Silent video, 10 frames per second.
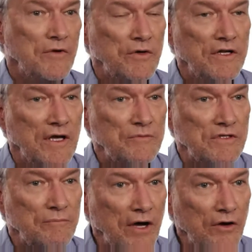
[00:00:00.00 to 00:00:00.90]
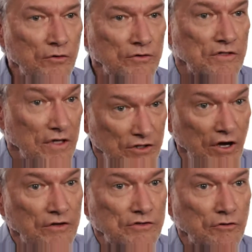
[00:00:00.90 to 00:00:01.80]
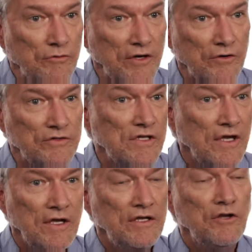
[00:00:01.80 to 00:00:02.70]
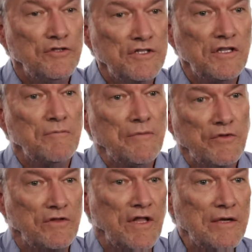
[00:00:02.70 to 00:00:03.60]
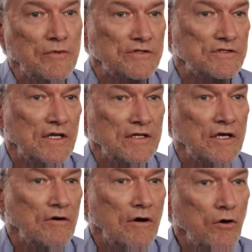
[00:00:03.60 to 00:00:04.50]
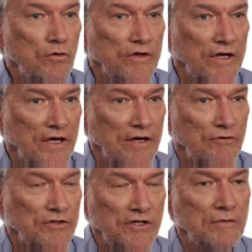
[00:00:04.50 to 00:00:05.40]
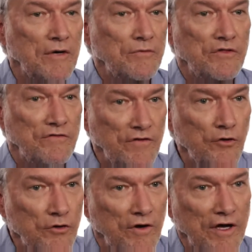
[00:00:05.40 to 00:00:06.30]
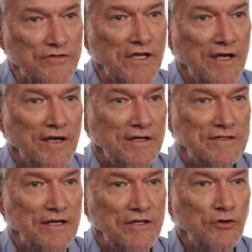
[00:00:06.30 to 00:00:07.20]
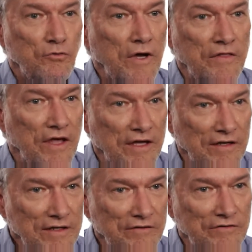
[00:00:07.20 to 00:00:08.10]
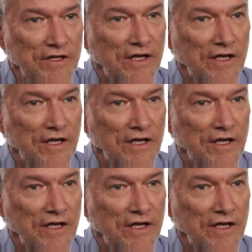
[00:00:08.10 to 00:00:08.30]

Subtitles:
But when it comes to bones, like dinosaur bones, you don't dig them up with labels telling you how old they are, or dig them up with photographs telling you when they lived.